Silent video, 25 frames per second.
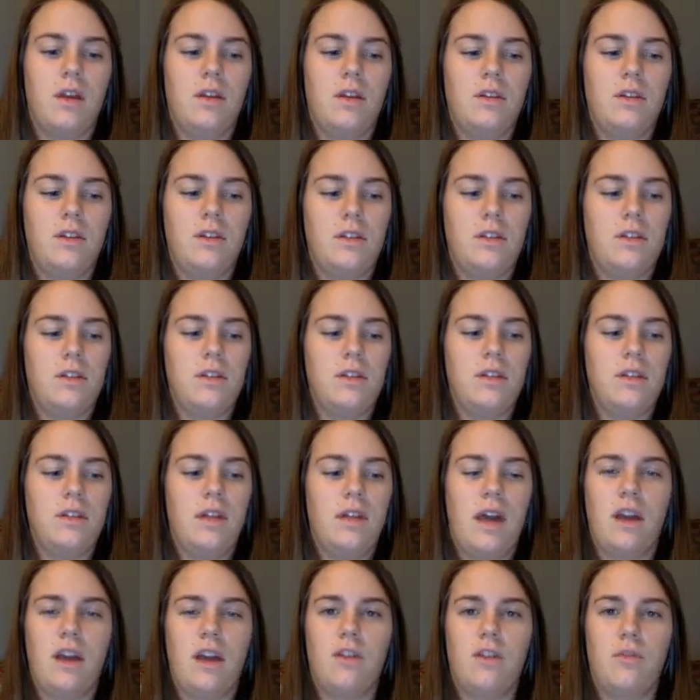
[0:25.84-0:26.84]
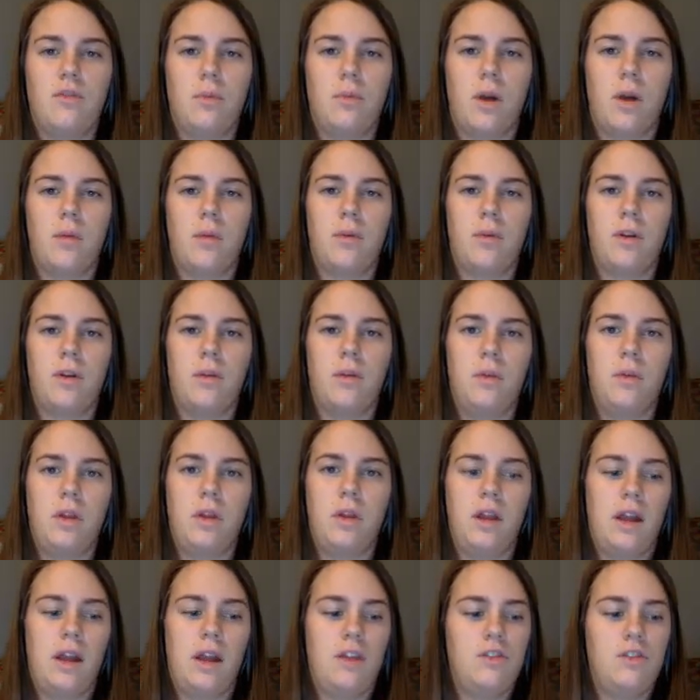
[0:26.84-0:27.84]
Due to the lack of proper
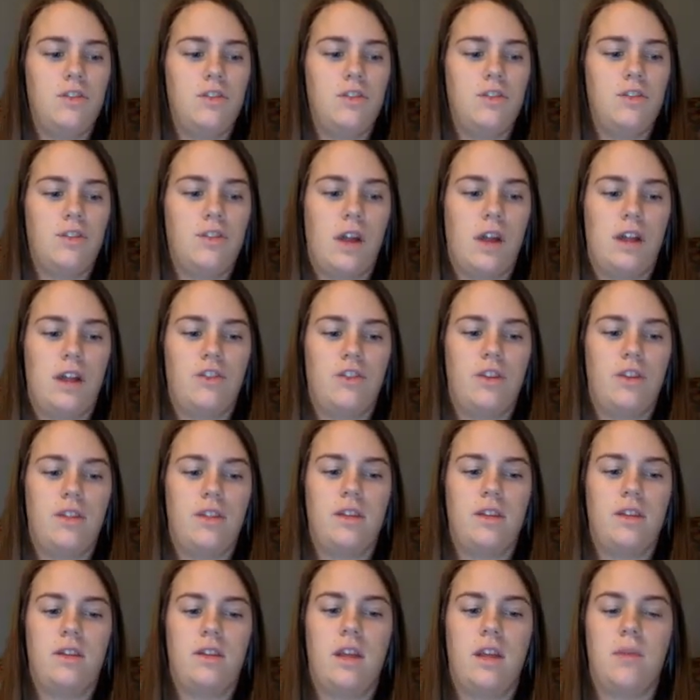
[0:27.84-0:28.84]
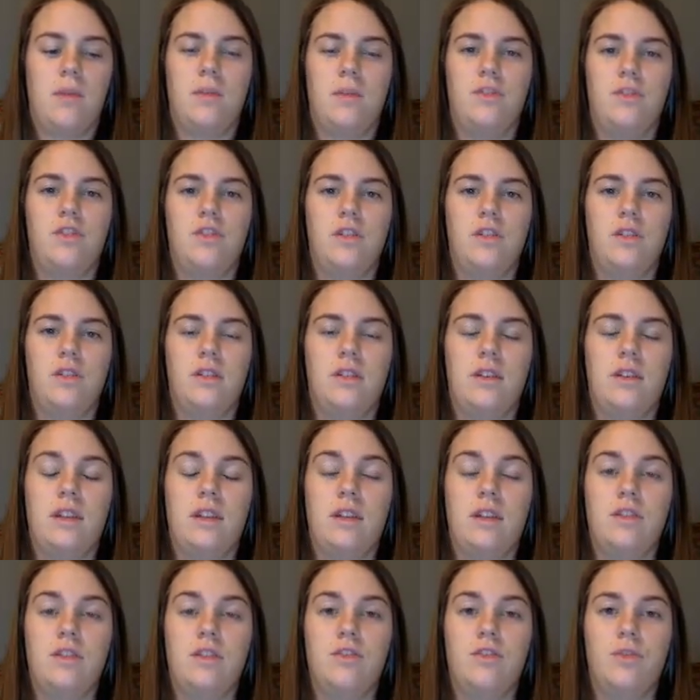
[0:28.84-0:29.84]
communication strategy, the team is just
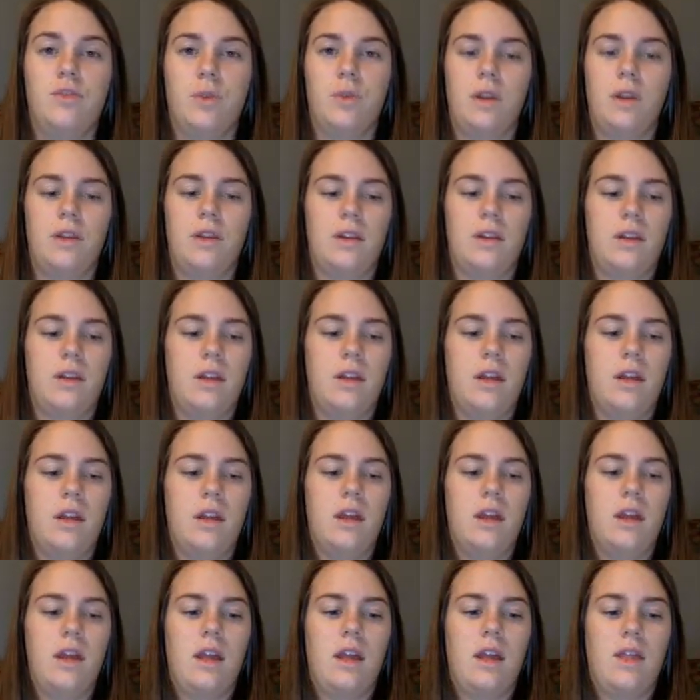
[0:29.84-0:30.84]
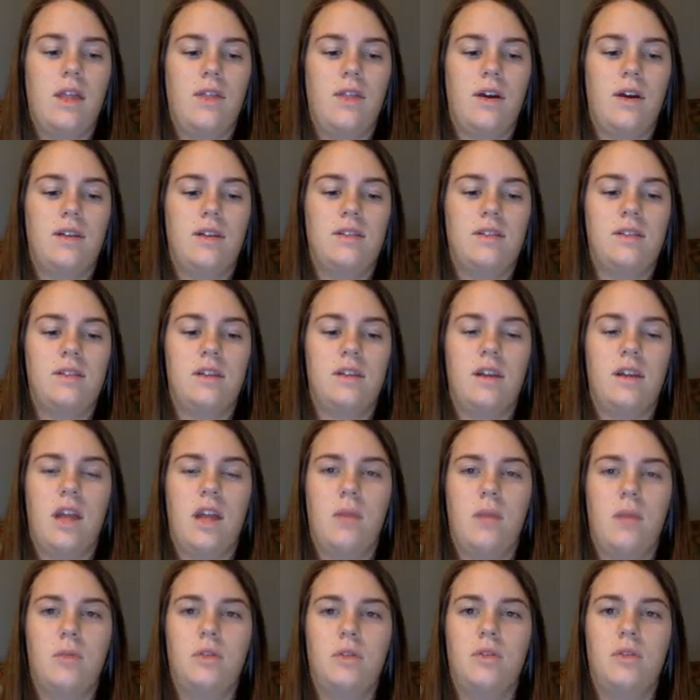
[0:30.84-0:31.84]
disjointed and thus is
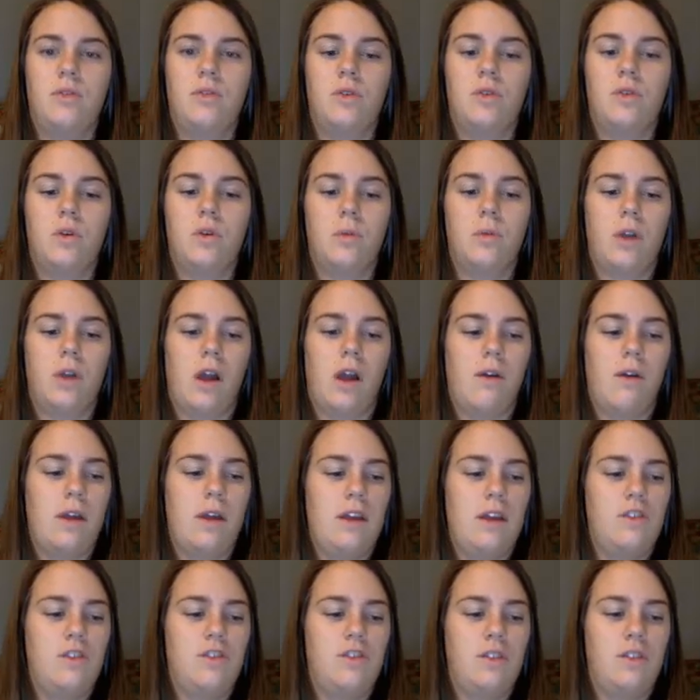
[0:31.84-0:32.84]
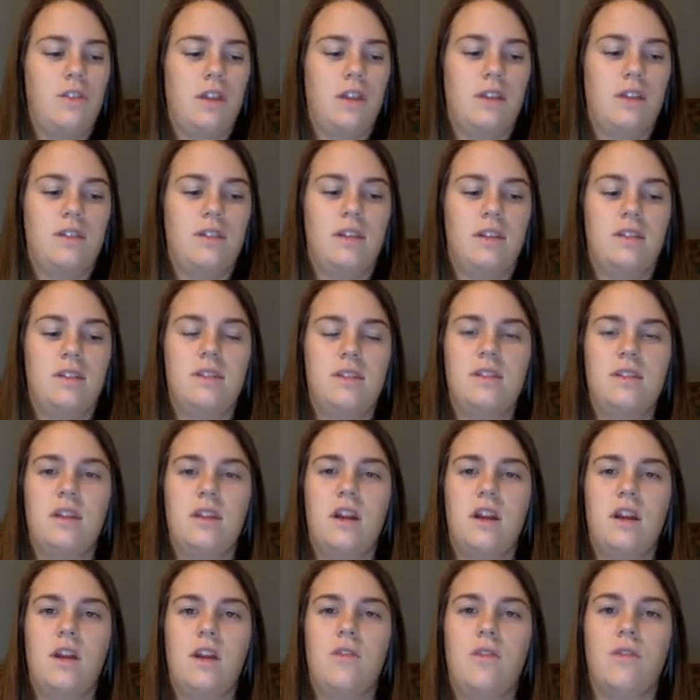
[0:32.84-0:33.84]
unable to form a cohesion that is
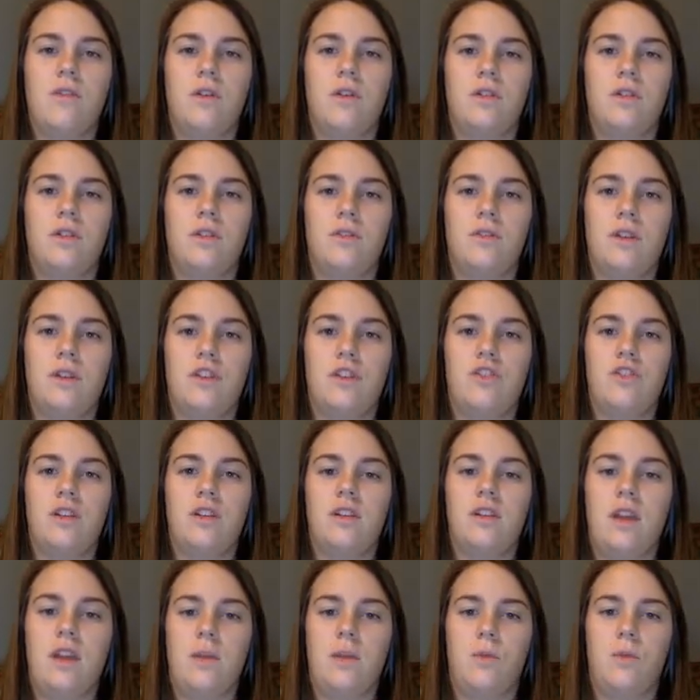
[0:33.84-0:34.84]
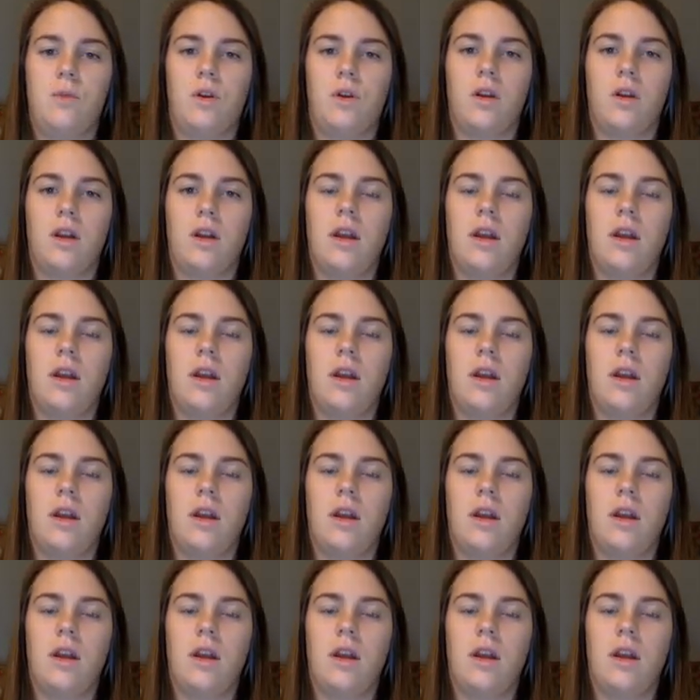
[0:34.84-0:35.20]
necessary for sufficient teamwork.